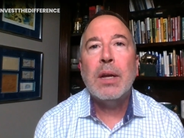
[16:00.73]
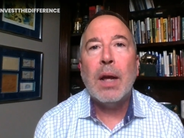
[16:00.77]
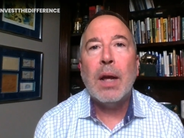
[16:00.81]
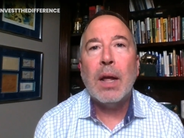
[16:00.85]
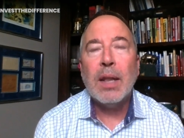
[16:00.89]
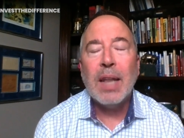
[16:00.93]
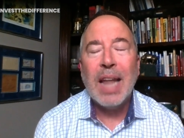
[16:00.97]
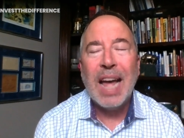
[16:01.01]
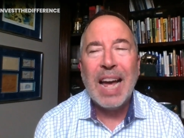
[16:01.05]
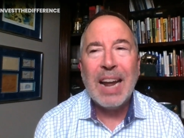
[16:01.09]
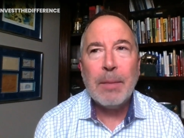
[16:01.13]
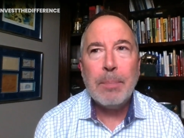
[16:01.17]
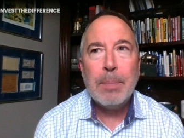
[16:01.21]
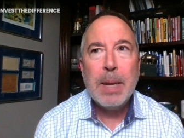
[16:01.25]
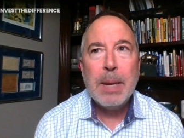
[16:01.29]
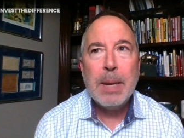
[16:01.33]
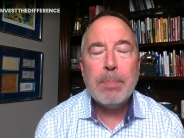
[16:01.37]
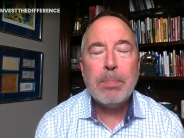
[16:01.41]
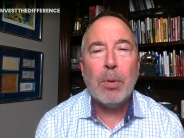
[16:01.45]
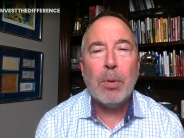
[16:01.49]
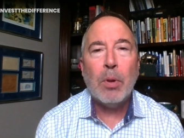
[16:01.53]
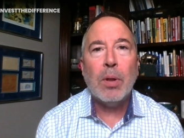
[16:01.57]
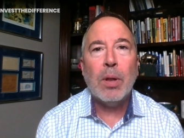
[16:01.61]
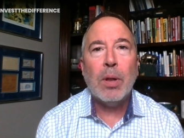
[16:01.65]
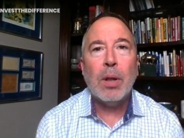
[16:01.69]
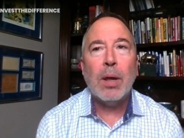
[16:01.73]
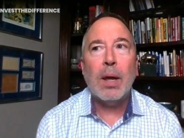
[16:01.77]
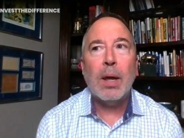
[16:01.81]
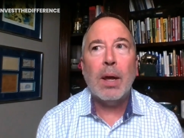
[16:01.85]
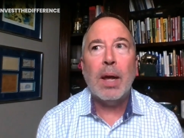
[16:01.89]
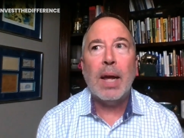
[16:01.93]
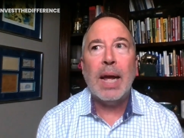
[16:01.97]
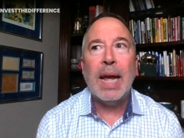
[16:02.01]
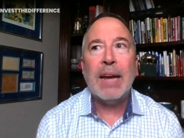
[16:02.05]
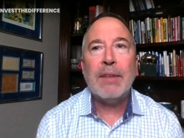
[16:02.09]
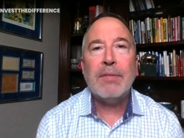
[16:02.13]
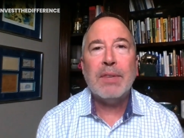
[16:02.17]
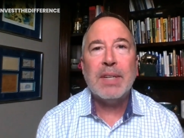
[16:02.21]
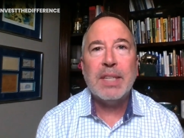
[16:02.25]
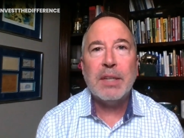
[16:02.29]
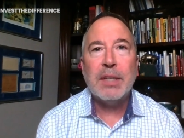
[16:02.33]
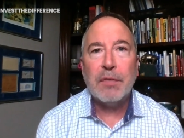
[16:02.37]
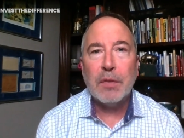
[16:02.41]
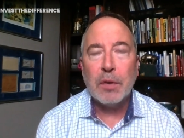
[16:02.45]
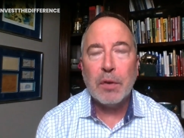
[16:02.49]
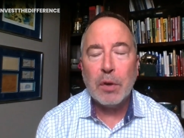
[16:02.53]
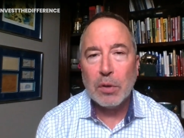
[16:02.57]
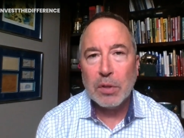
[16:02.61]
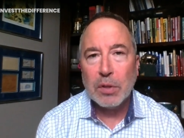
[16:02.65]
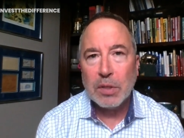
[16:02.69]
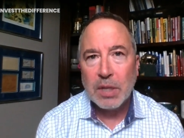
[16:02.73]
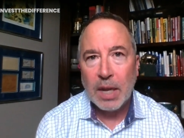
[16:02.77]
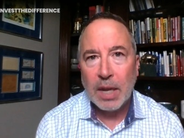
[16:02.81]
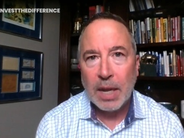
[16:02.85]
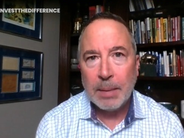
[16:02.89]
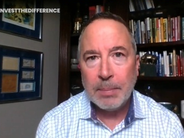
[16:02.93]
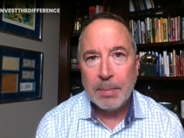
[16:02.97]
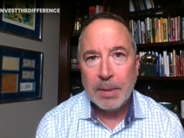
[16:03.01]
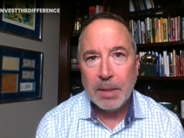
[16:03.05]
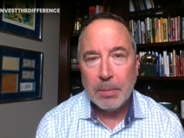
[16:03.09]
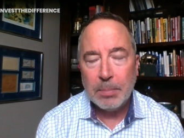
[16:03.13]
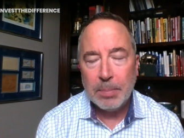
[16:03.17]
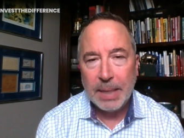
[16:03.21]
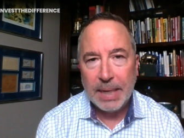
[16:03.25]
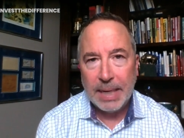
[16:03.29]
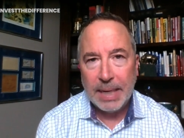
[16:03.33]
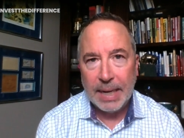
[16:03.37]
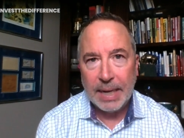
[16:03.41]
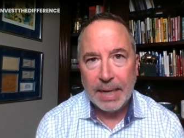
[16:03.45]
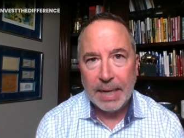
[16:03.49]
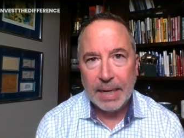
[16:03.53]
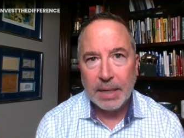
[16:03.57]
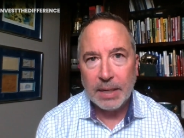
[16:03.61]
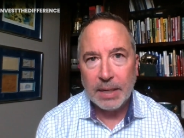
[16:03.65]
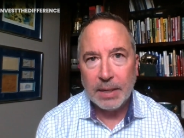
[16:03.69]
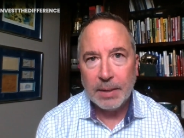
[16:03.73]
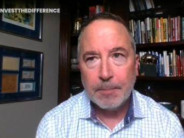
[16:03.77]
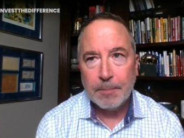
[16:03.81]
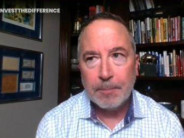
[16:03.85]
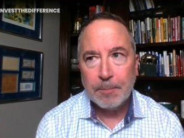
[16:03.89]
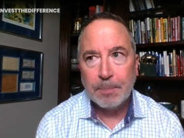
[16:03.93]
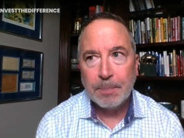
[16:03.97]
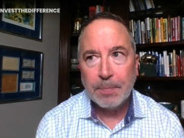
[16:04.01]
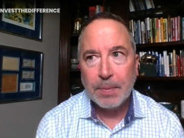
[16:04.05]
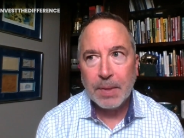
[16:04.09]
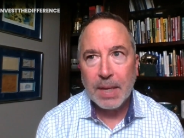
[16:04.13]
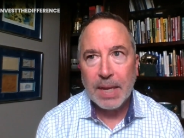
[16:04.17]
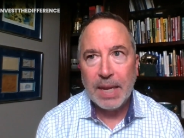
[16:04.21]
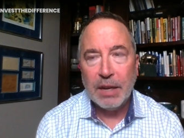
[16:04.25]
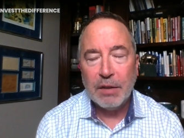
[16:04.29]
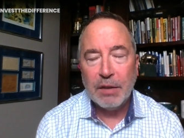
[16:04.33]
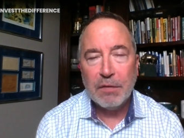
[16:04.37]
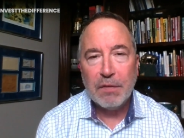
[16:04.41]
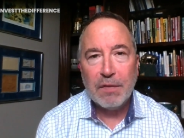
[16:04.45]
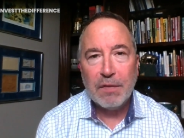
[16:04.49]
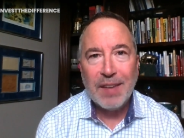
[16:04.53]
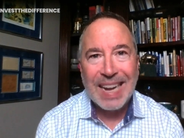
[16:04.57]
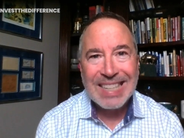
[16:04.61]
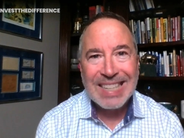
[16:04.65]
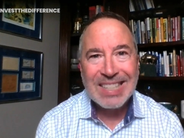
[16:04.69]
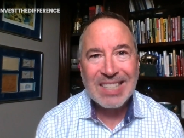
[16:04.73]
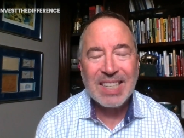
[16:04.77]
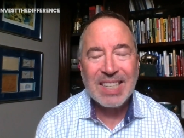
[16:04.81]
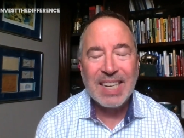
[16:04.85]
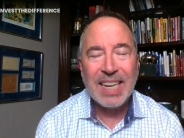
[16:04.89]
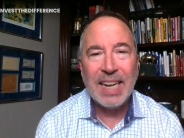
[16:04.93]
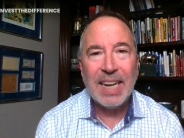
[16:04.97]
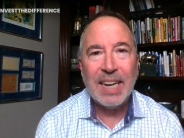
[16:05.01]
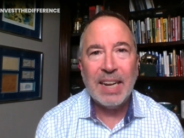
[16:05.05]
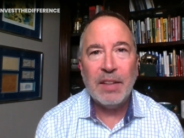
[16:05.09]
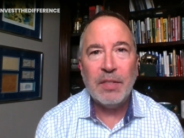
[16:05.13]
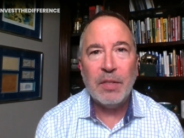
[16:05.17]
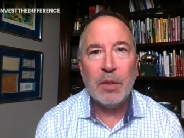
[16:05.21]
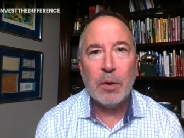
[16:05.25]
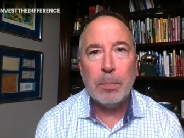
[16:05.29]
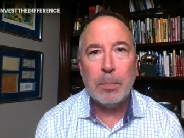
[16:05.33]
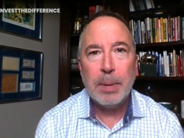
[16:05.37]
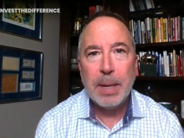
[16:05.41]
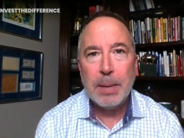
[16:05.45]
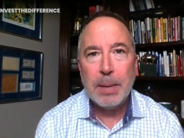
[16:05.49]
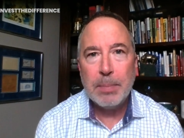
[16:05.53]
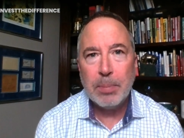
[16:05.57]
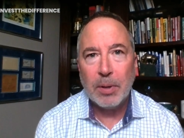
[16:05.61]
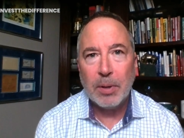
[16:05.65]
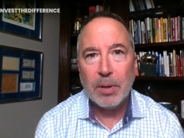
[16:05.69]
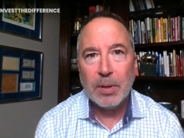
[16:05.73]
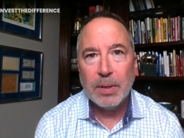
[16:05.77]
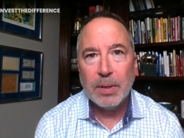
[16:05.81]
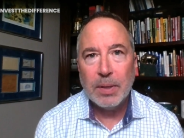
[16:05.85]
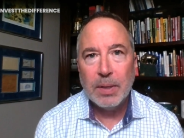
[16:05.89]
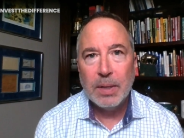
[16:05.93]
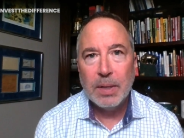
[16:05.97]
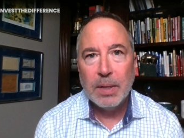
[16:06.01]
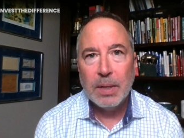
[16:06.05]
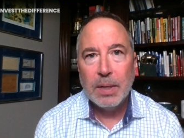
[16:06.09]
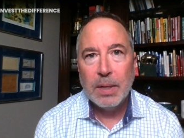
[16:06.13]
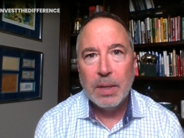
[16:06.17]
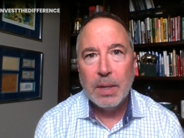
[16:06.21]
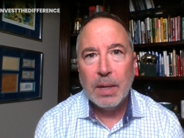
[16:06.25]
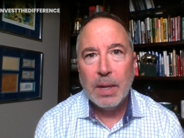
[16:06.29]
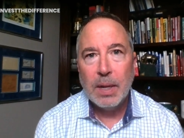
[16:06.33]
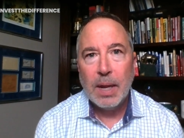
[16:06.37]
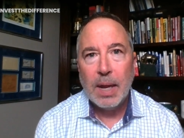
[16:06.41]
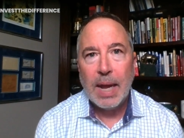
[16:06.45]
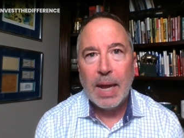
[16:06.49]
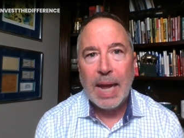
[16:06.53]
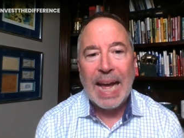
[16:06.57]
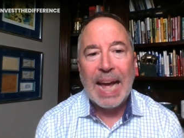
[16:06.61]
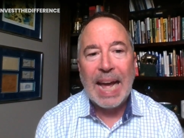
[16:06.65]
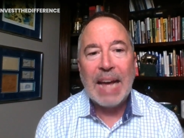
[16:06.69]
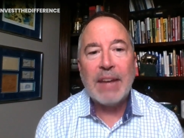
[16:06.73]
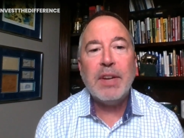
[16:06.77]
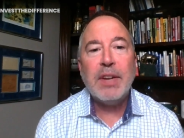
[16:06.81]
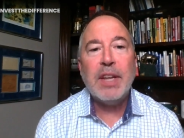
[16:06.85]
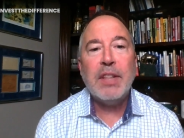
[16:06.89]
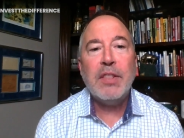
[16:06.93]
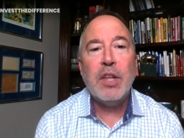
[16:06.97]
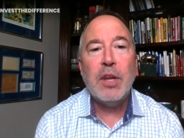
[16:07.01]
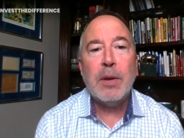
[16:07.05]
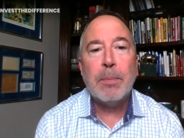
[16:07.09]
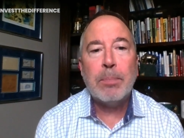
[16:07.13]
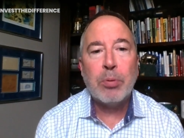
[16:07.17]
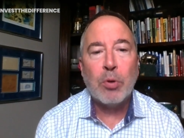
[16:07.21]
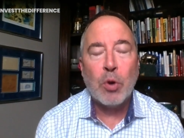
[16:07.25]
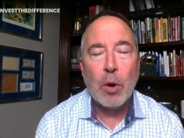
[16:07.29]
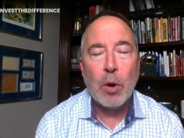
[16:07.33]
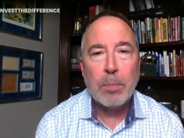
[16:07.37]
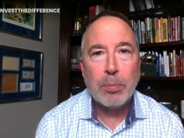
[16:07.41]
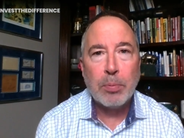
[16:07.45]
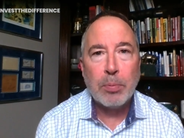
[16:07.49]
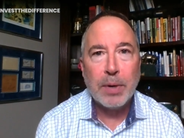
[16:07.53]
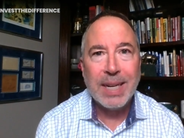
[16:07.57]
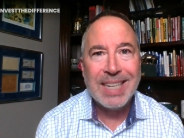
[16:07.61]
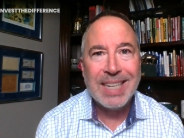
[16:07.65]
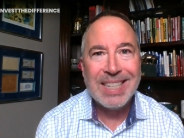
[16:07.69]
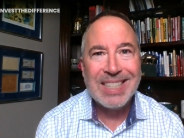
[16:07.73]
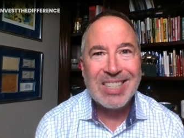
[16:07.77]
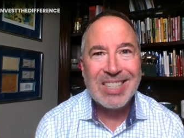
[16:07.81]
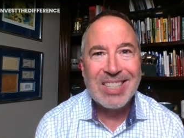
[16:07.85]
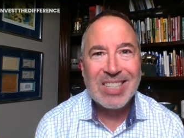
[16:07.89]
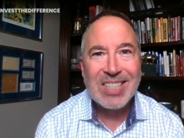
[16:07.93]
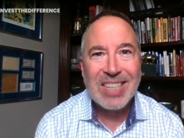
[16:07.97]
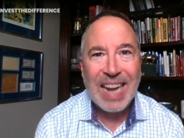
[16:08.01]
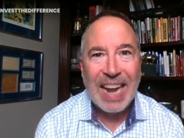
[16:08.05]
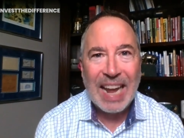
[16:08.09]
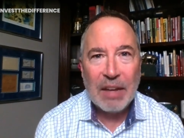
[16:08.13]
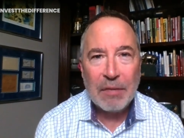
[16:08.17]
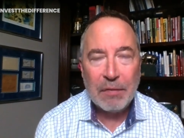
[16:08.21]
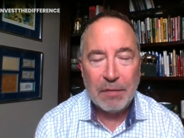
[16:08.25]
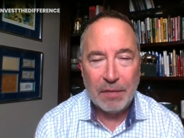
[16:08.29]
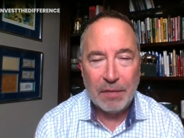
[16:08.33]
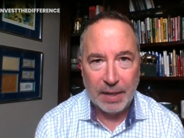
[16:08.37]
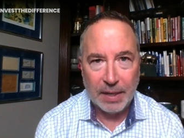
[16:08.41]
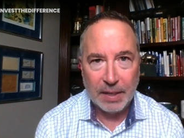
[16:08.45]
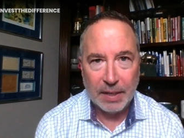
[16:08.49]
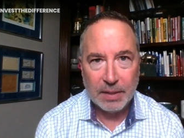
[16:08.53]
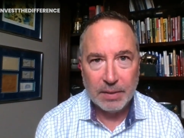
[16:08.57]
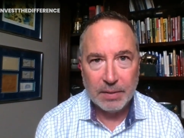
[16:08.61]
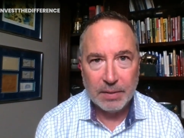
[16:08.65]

a lot of people have a difficult time in the beginning investing in their people, having the appropriate staffing.